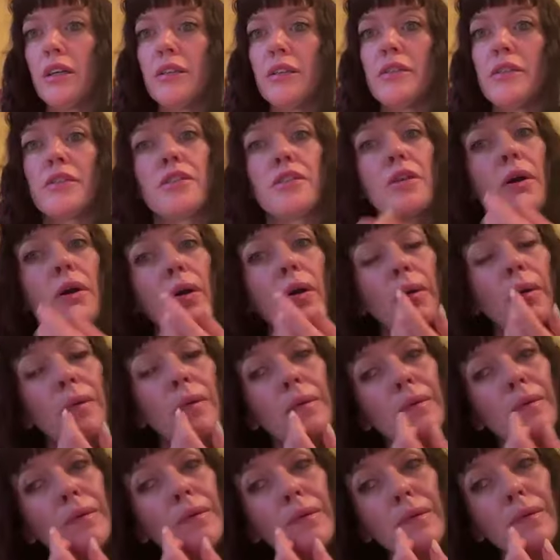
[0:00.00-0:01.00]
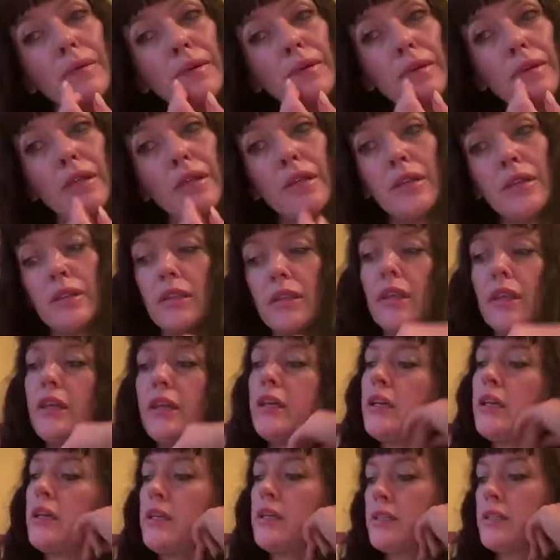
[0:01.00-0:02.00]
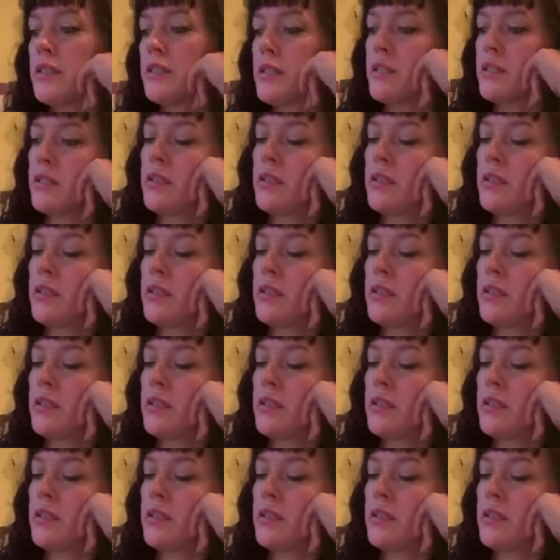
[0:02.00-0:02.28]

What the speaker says: So it